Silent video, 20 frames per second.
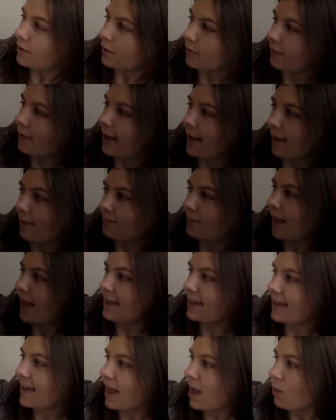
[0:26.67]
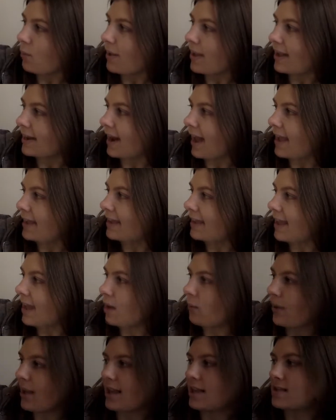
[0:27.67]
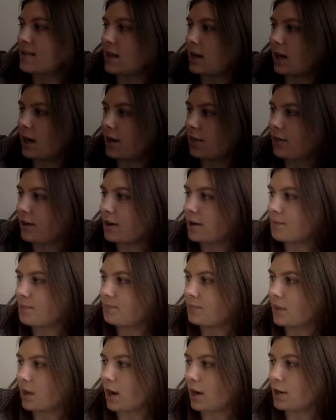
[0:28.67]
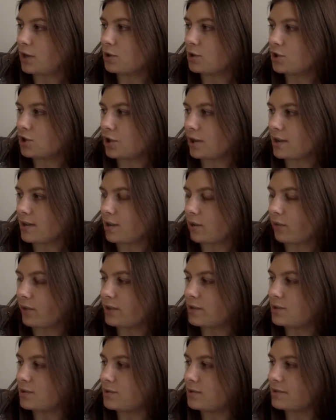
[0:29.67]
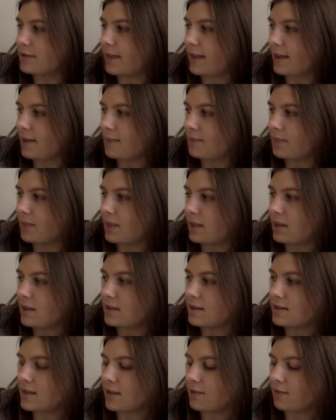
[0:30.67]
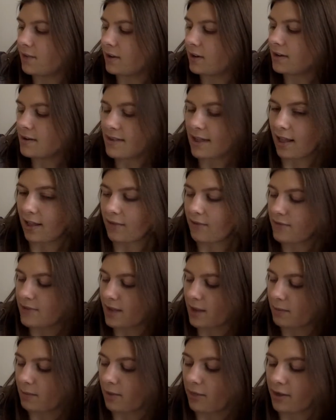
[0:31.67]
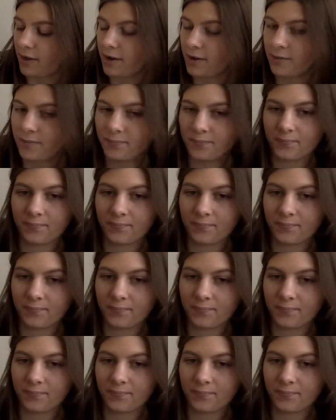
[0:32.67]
Okay, I can't wait, said Arthur. Are you sure it's only Tuesday? See for yourself, said Mother.